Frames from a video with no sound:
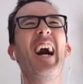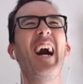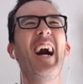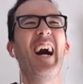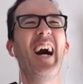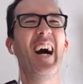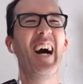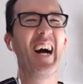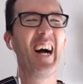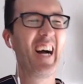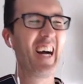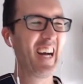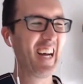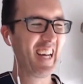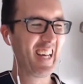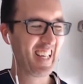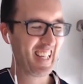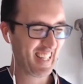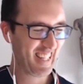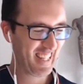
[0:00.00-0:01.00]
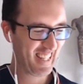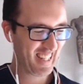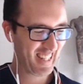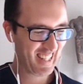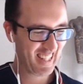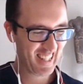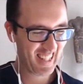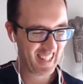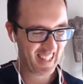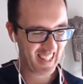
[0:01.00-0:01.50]

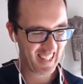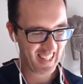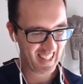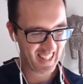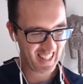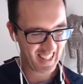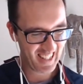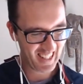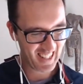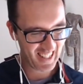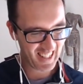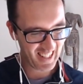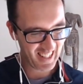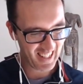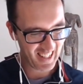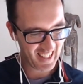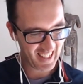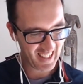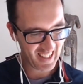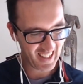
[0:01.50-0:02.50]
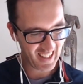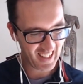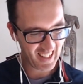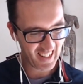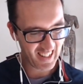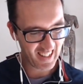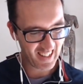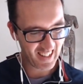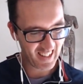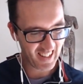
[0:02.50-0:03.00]

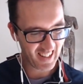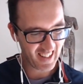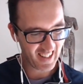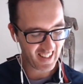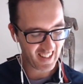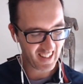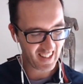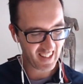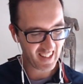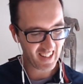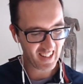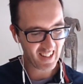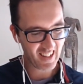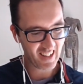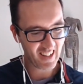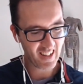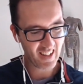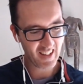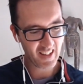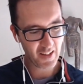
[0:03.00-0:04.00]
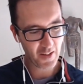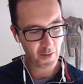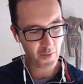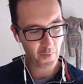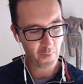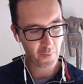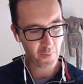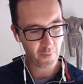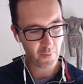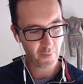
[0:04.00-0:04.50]

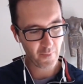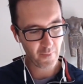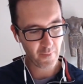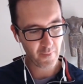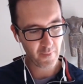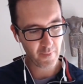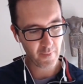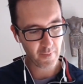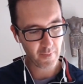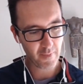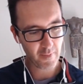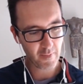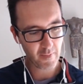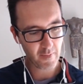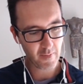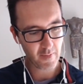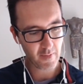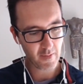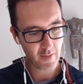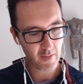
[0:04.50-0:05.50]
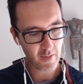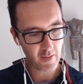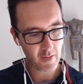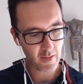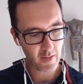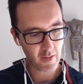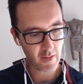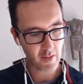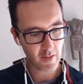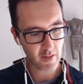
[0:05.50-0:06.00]

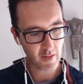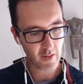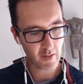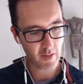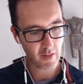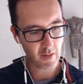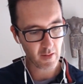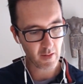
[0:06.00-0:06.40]
The person shown says nothing.